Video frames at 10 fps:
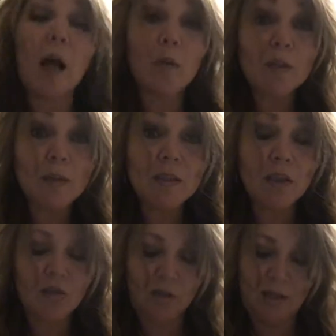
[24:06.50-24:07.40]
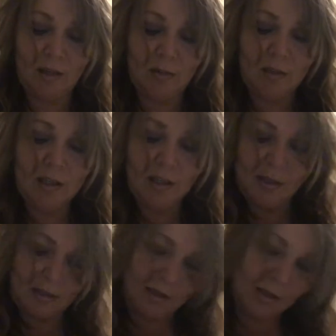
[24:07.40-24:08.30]
I wish my sister Kitty was here
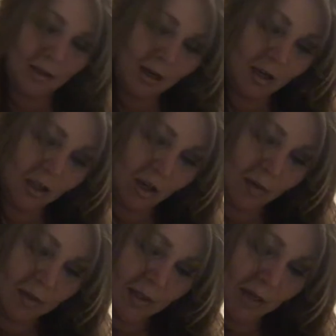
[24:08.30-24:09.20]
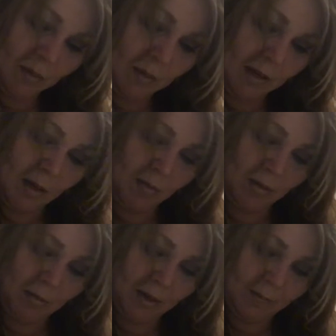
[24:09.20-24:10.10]
because she always came to bake
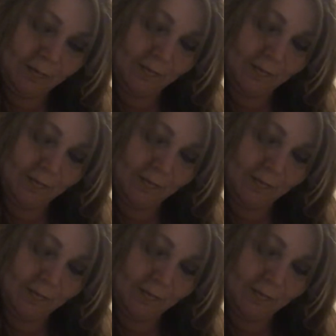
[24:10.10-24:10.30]
with me.